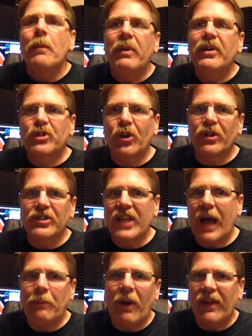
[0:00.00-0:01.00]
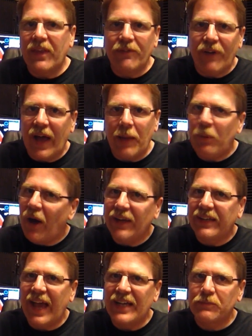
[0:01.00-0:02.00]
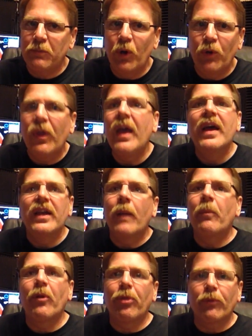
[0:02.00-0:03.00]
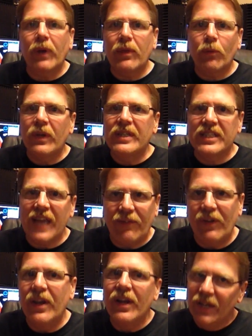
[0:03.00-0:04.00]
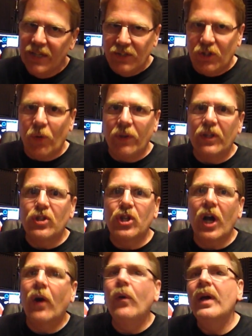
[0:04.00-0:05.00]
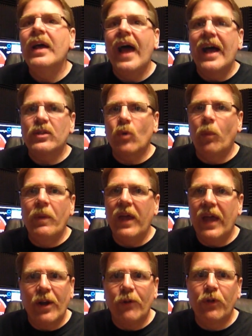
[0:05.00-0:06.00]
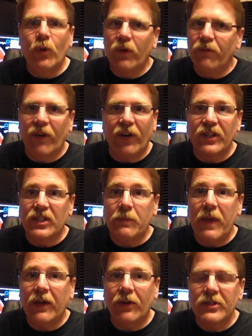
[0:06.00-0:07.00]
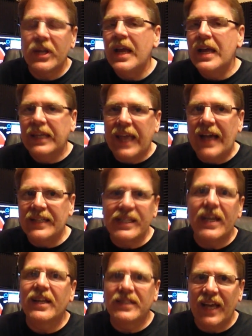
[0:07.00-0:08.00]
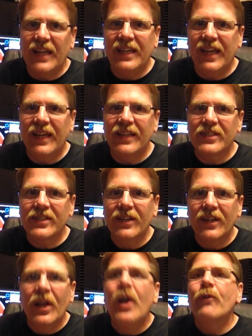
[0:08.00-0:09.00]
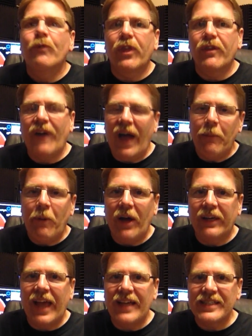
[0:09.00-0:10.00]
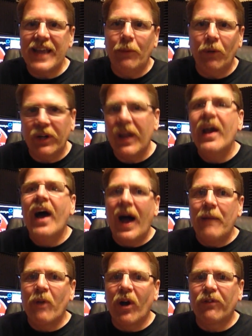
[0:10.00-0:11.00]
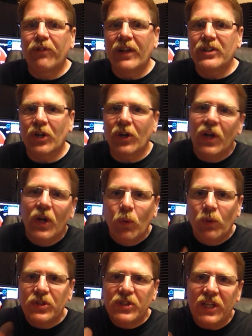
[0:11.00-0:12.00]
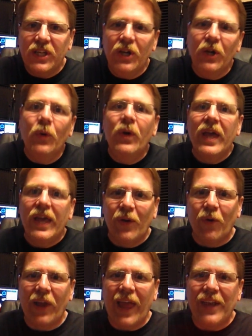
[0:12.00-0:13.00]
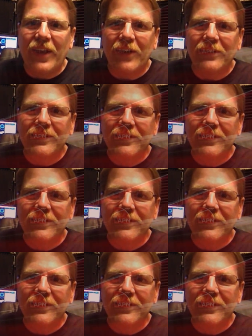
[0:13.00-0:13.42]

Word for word: Be sure to stop by the Avaya Podcast booth number 337 during the show, as we'll be interviewing various speakers, guests, and attendees. For the Avaya Podcast Network, I'm Mark Fletcher. We'll see you in Orlando.